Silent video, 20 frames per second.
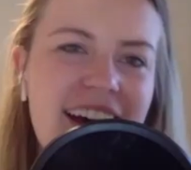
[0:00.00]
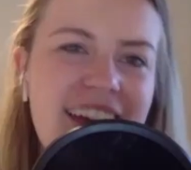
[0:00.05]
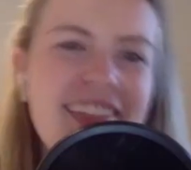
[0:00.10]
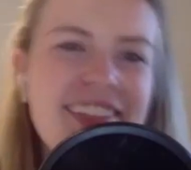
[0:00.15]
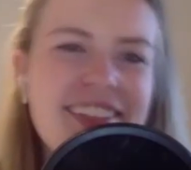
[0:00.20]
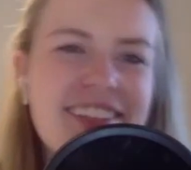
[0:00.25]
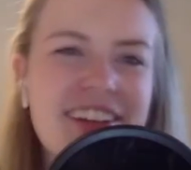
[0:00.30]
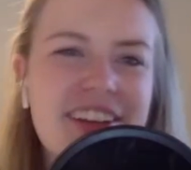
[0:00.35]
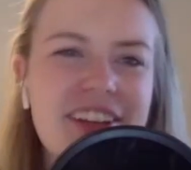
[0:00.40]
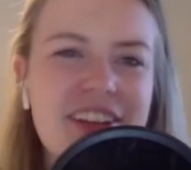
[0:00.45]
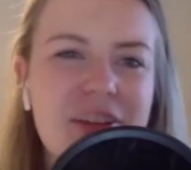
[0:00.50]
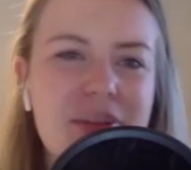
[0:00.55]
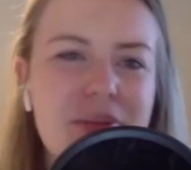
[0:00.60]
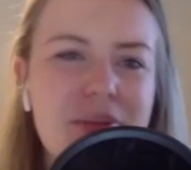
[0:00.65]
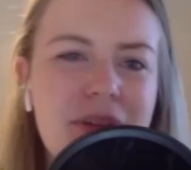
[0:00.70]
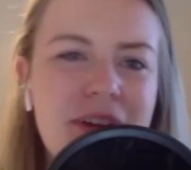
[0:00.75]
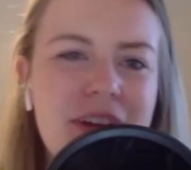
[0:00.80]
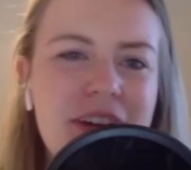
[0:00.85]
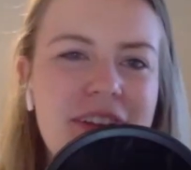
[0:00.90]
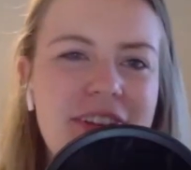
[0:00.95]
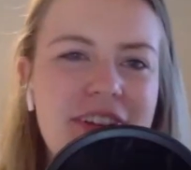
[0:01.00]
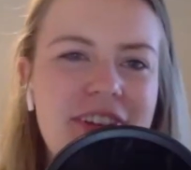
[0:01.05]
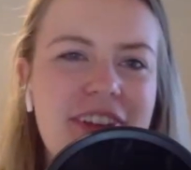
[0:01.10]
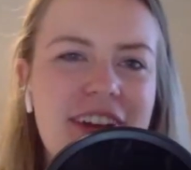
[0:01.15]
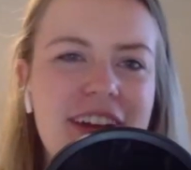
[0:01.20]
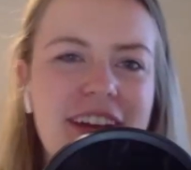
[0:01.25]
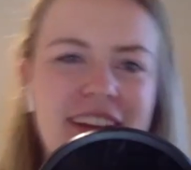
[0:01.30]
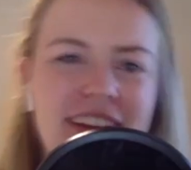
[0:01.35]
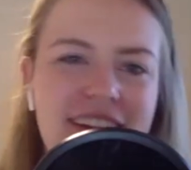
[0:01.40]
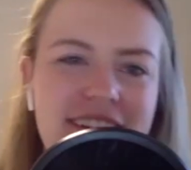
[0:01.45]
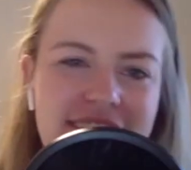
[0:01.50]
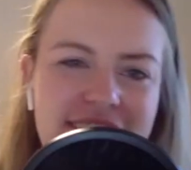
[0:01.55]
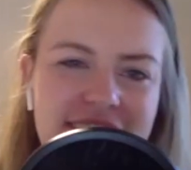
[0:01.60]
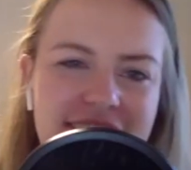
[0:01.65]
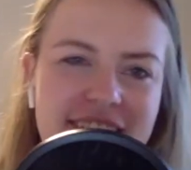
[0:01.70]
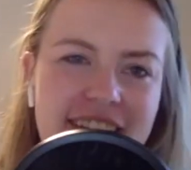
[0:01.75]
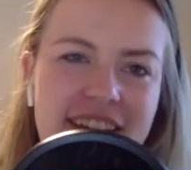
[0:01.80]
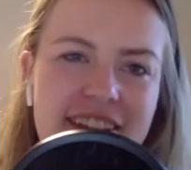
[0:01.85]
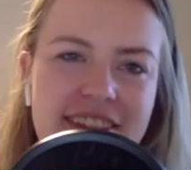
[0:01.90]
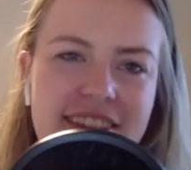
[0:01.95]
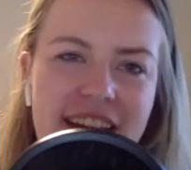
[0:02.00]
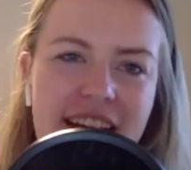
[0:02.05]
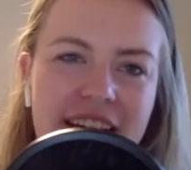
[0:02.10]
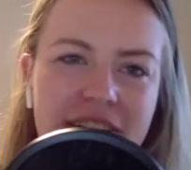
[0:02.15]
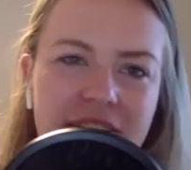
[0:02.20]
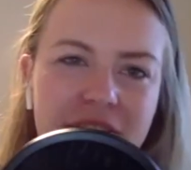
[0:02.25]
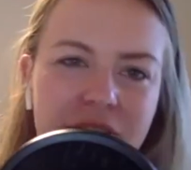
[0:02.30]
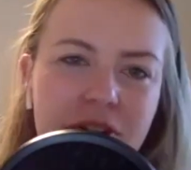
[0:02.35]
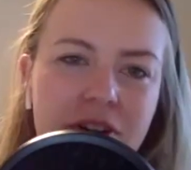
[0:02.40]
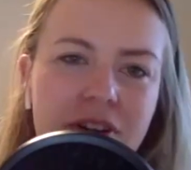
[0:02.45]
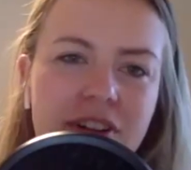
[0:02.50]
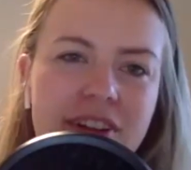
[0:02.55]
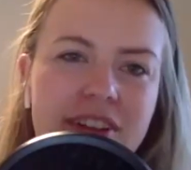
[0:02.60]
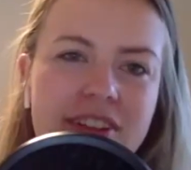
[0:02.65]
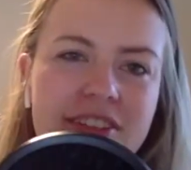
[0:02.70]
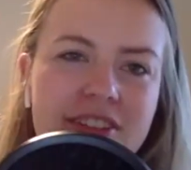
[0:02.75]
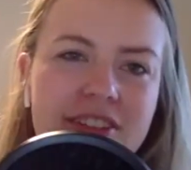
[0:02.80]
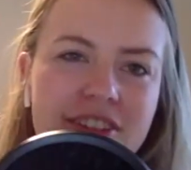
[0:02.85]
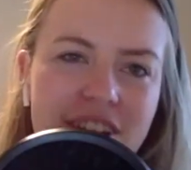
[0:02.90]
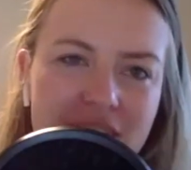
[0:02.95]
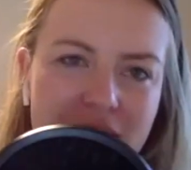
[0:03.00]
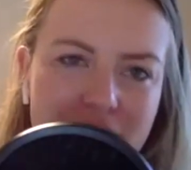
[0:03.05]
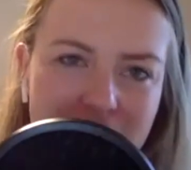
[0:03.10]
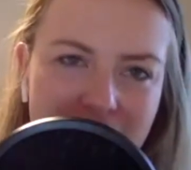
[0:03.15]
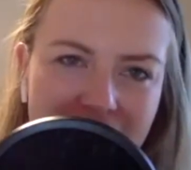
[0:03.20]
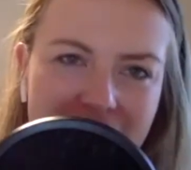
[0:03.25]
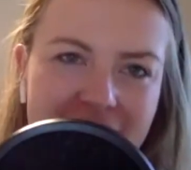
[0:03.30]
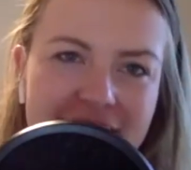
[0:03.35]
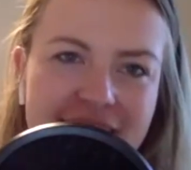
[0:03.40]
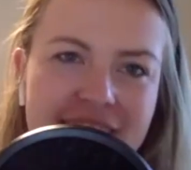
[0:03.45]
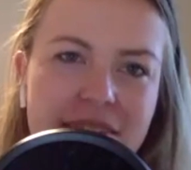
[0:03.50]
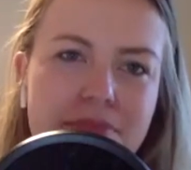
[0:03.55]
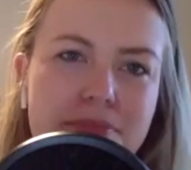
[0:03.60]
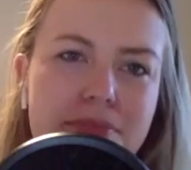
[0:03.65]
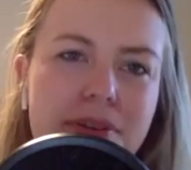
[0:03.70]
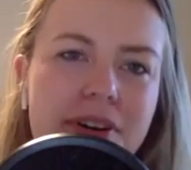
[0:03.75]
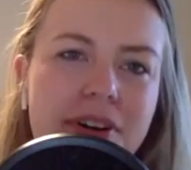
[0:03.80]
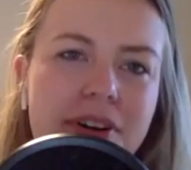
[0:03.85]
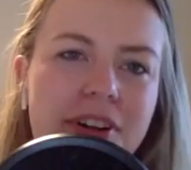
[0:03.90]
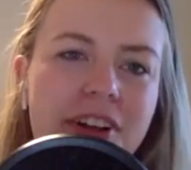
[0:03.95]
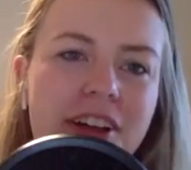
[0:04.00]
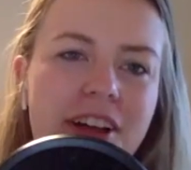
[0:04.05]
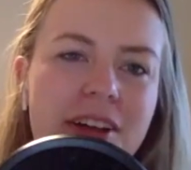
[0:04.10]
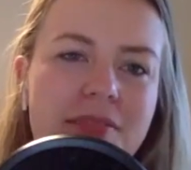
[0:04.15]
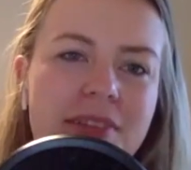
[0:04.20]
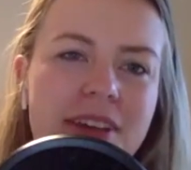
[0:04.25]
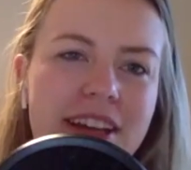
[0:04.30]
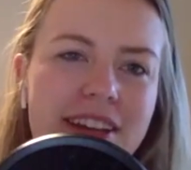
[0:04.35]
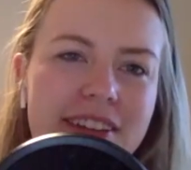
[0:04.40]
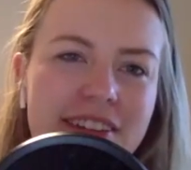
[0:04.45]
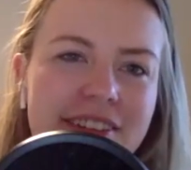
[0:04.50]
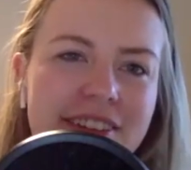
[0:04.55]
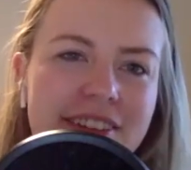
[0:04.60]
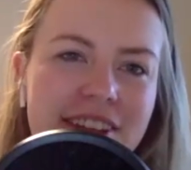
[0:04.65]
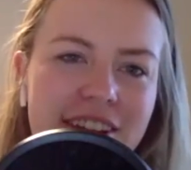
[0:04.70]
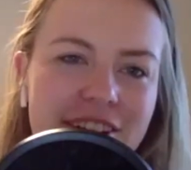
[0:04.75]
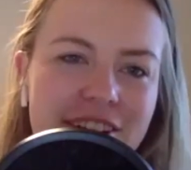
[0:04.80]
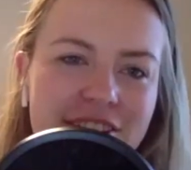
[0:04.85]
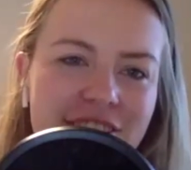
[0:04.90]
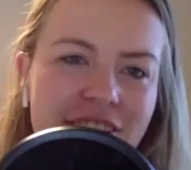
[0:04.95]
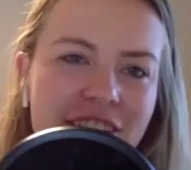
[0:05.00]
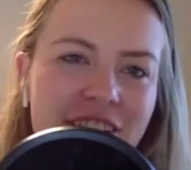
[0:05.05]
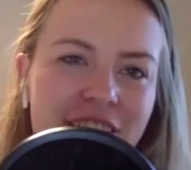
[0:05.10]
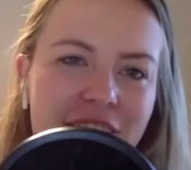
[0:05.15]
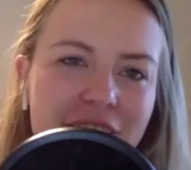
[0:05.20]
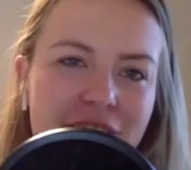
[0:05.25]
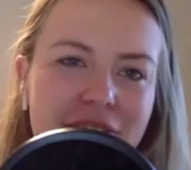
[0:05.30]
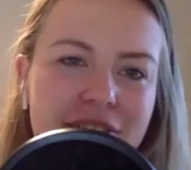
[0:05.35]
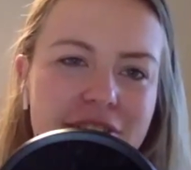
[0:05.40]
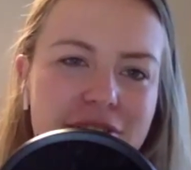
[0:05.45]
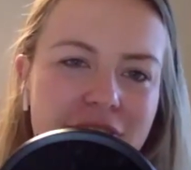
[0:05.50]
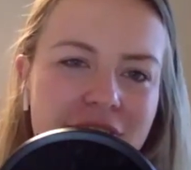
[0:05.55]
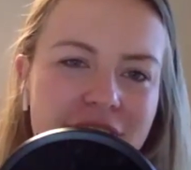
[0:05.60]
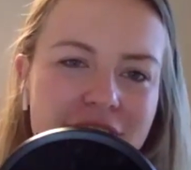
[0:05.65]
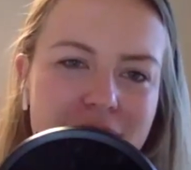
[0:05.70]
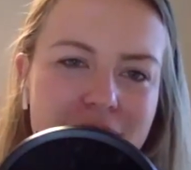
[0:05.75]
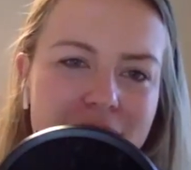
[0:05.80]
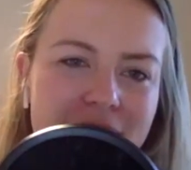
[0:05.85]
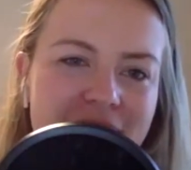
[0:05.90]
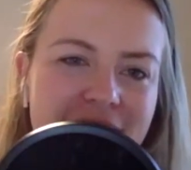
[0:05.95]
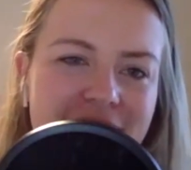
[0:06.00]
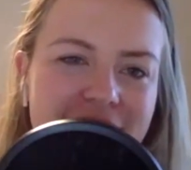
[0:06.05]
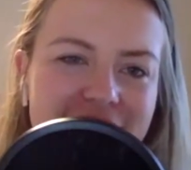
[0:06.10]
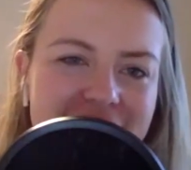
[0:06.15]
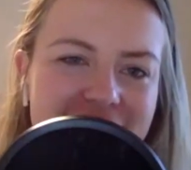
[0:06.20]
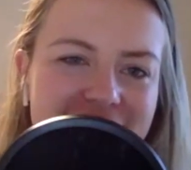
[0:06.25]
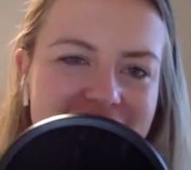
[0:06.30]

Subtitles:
that's kind of the point of it, right? Because isn't that the end goal, is trying to make it simple, make it something that you're not always worried about?